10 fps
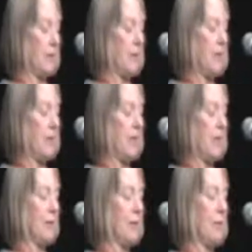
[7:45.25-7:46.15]
and they
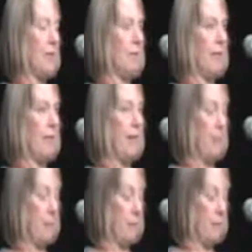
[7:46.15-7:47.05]
tend to be very
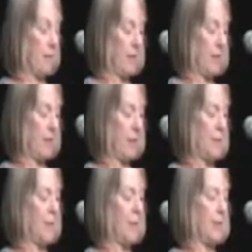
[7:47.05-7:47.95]
noisy visitors,
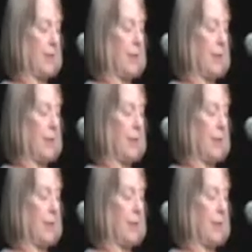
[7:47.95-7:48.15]
but